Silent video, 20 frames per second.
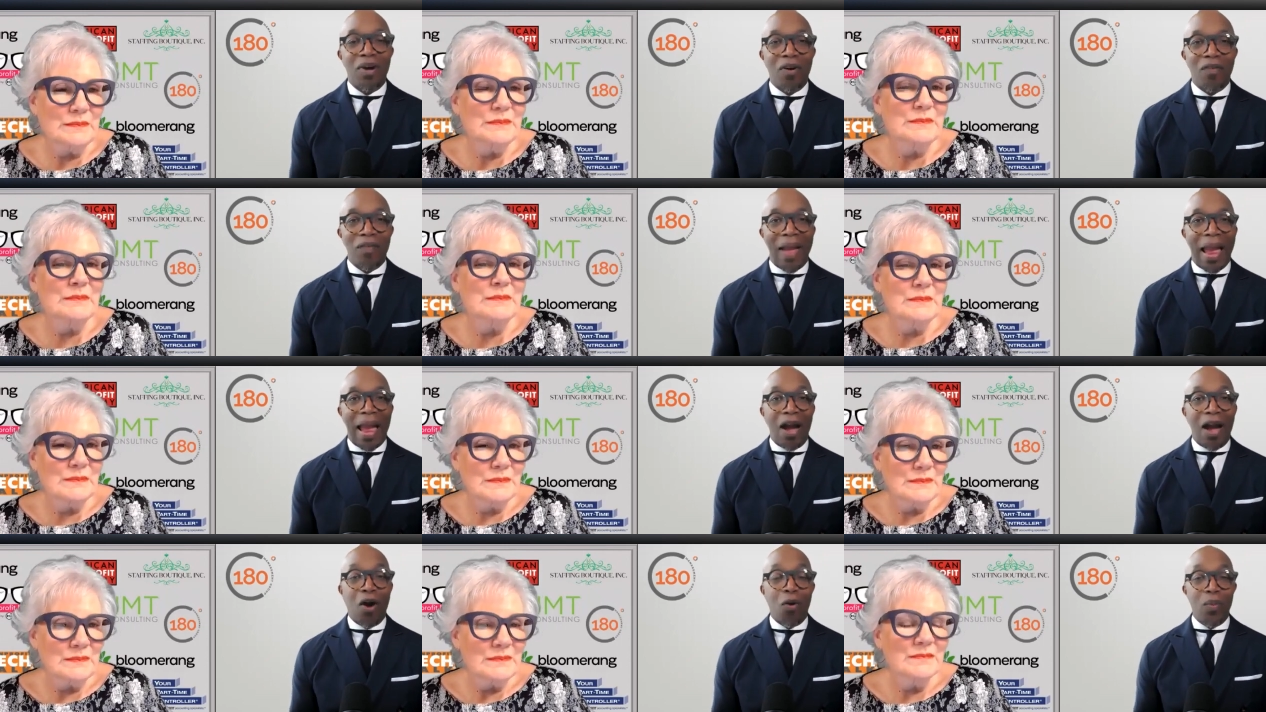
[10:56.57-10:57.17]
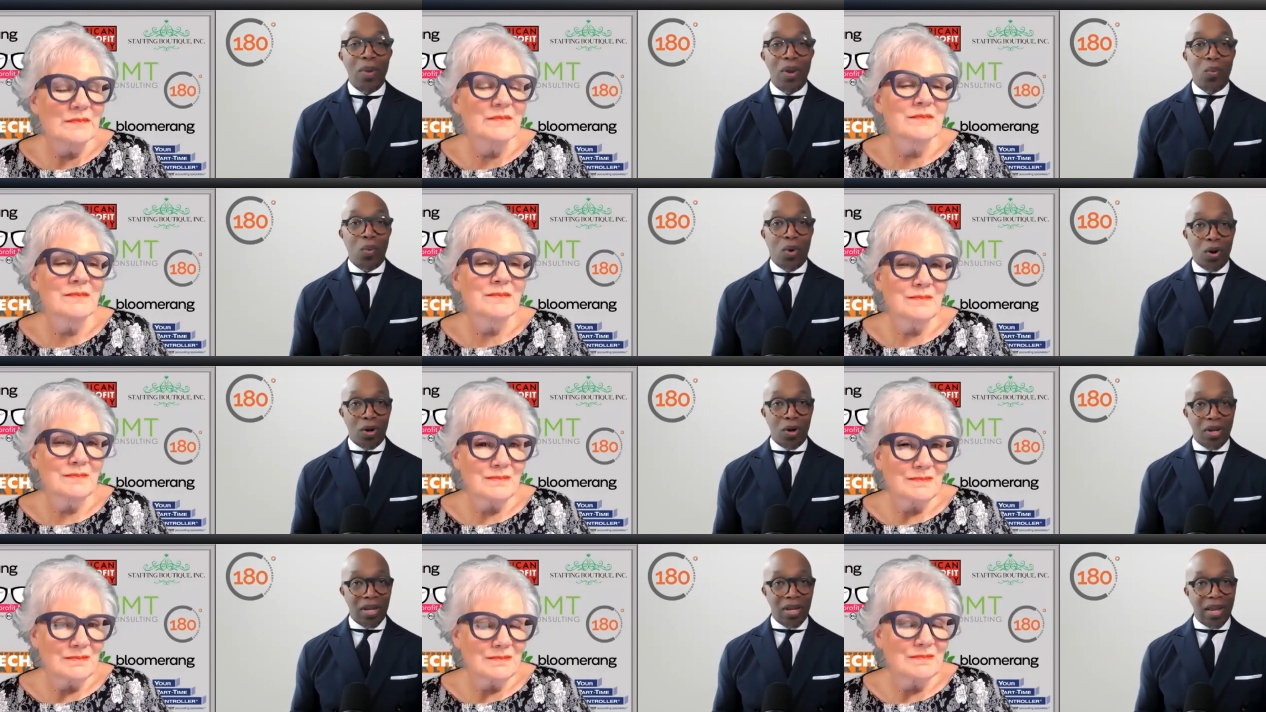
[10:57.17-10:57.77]
Speaker 1: of how we
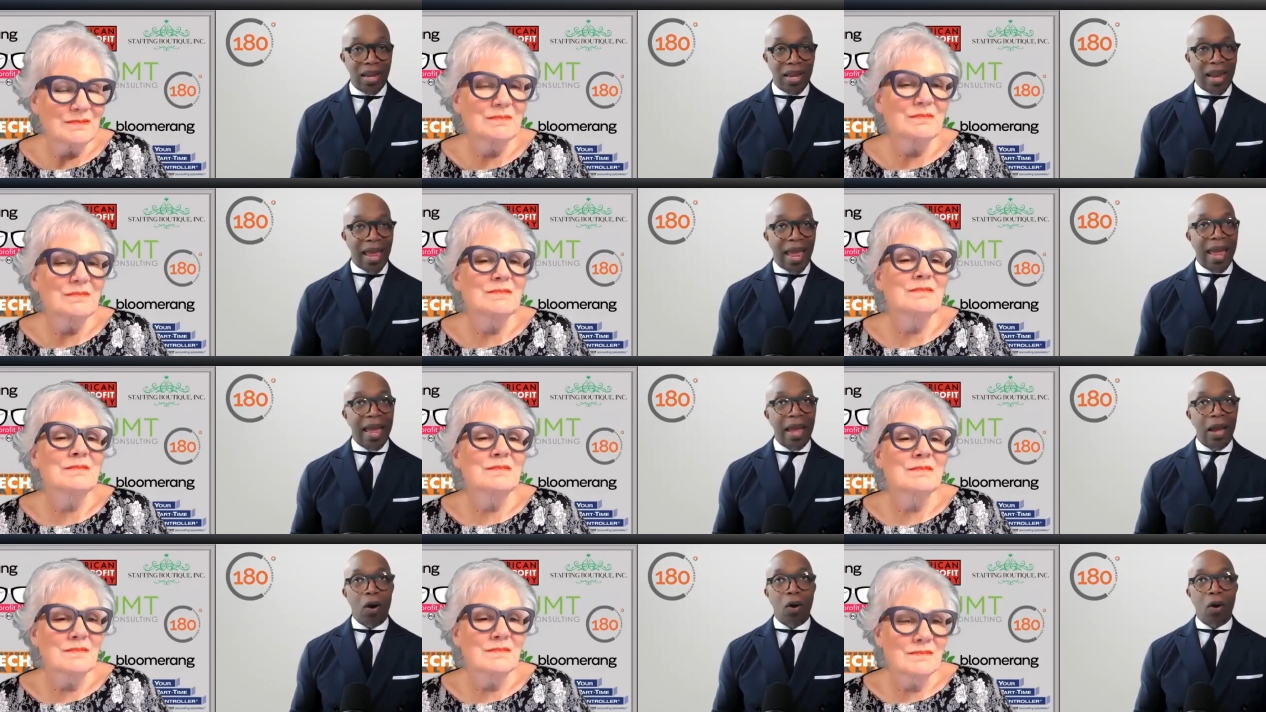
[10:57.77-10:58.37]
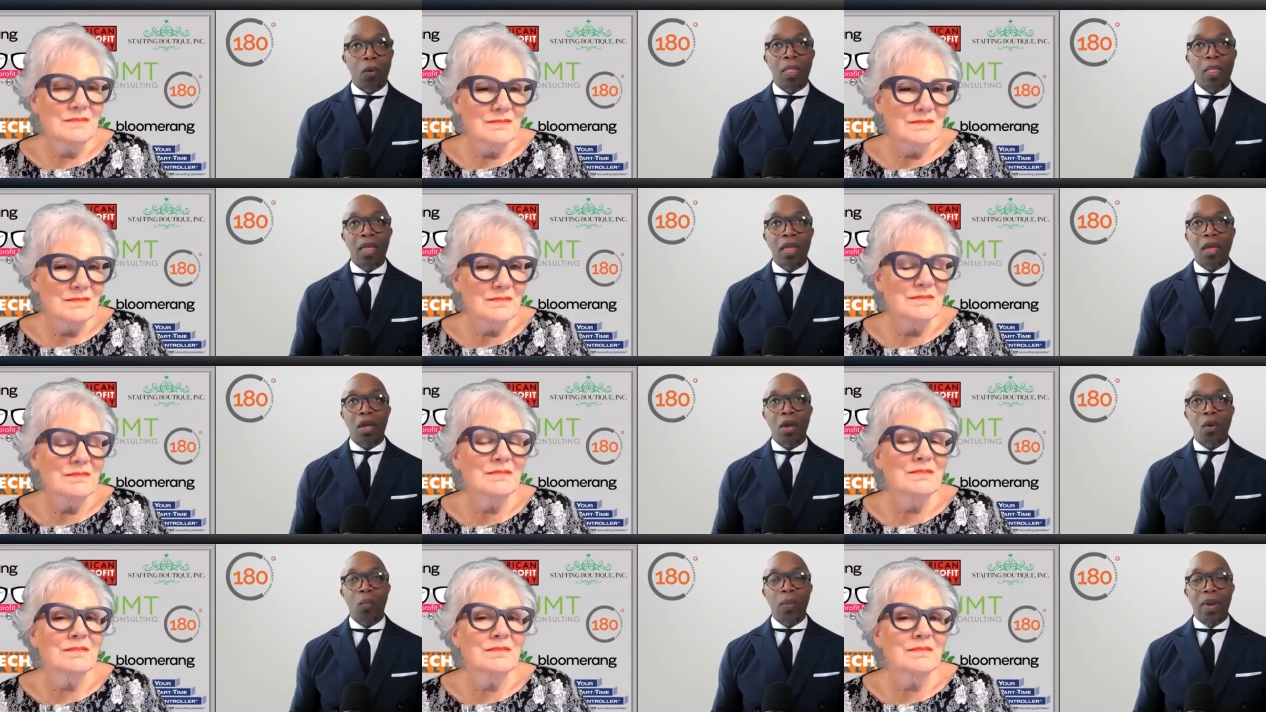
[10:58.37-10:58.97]
work and how,
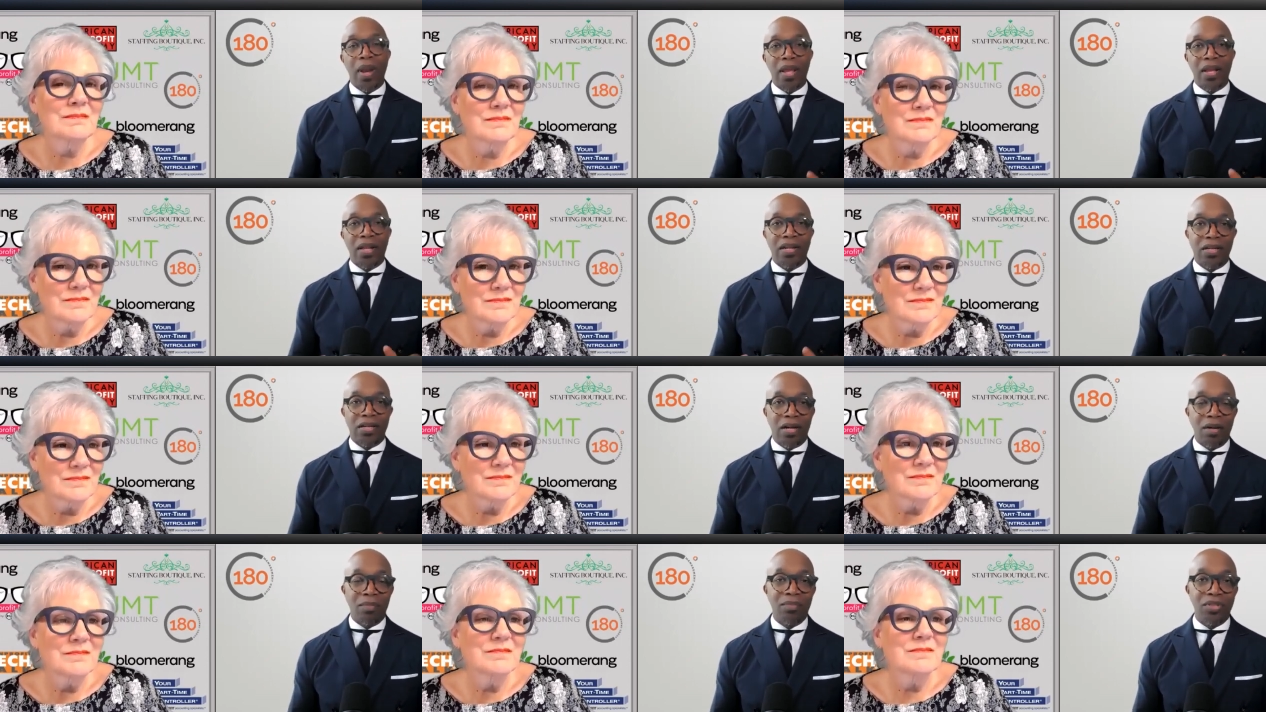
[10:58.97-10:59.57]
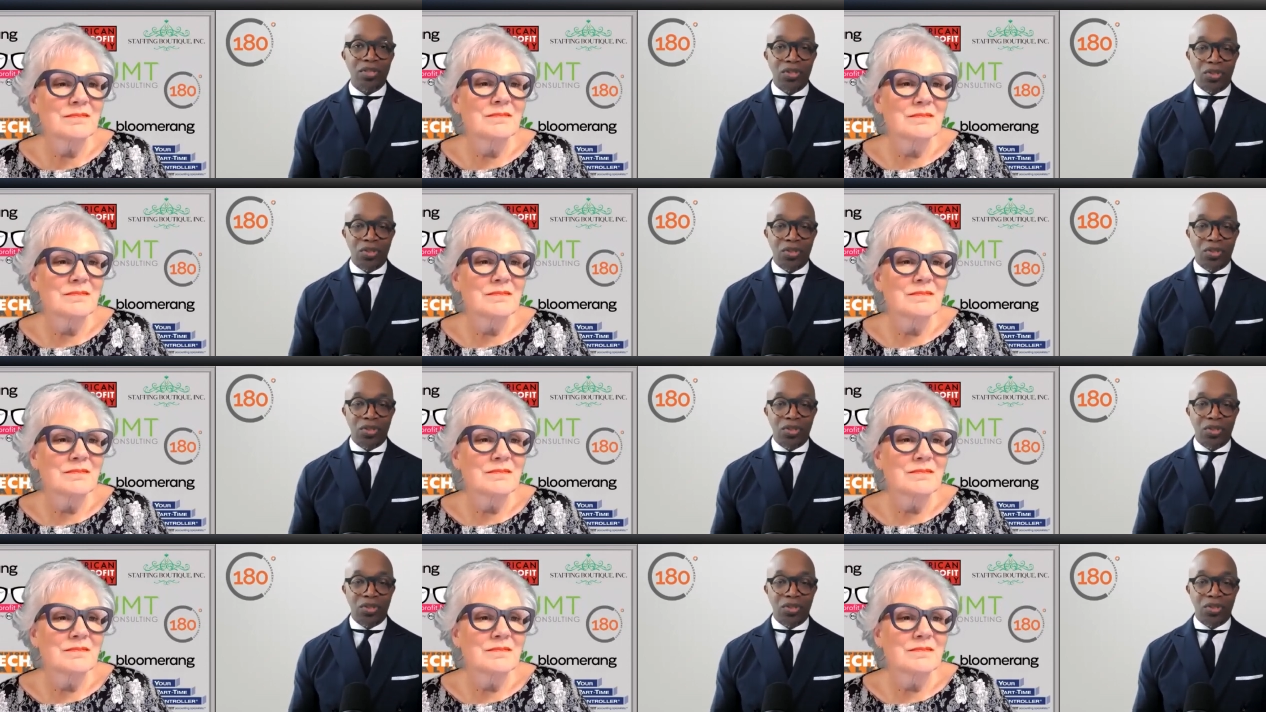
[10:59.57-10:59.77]
when it comes